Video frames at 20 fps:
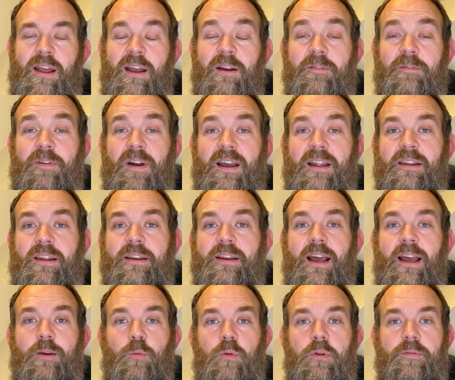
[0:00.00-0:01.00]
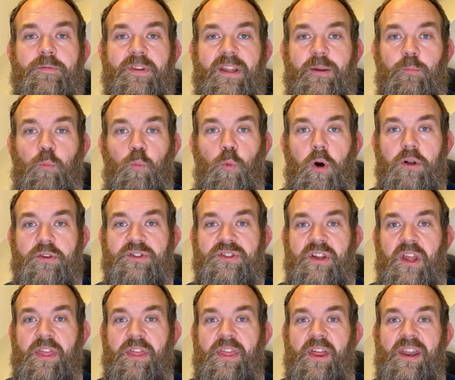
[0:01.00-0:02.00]
And finally, Nightwolf Nim watched
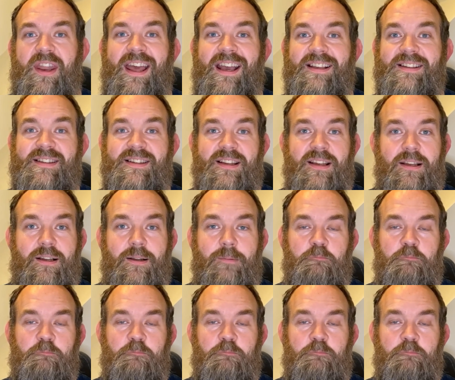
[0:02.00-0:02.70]
The Nest.